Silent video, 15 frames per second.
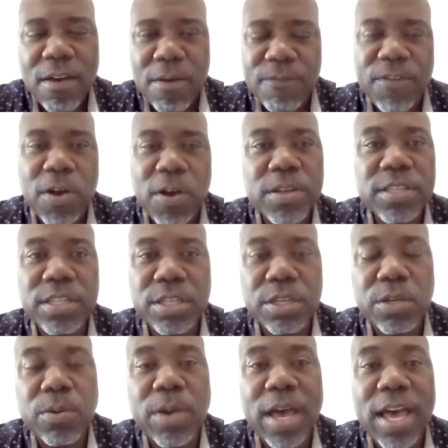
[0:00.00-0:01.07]
folks
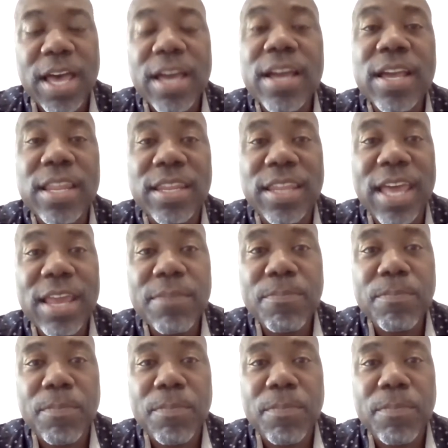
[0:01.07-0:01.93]
to let